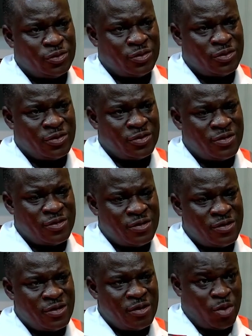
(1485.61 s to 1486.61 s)
mm
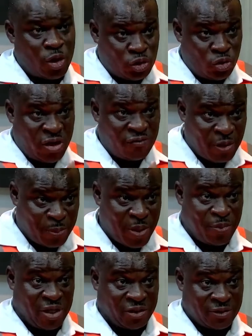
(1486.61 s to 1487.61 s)
-hmm. because you give the
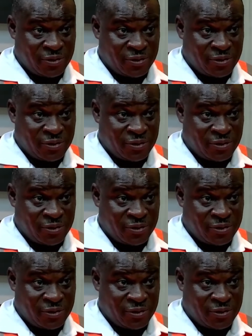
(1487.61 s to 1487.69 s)
permit.